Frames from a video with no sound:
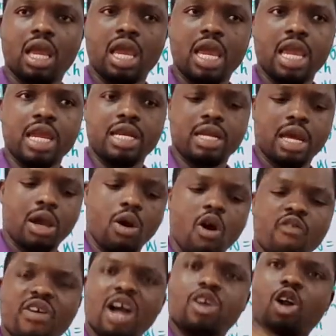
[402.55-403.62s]
in
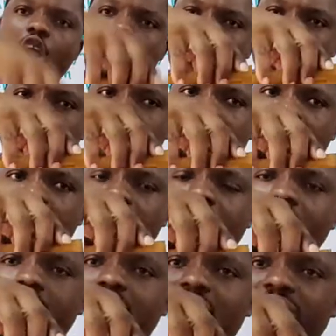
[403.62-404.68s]
overcoming
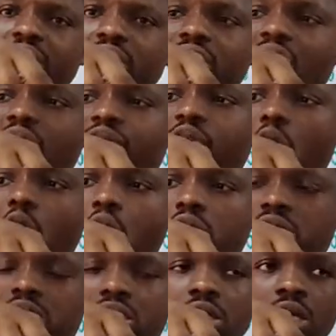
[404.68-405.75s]
the gravitational
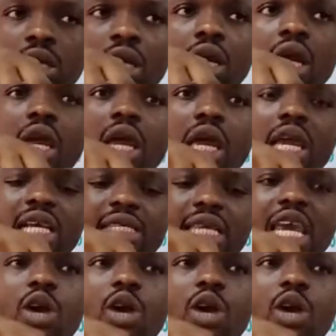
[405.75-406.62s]
force is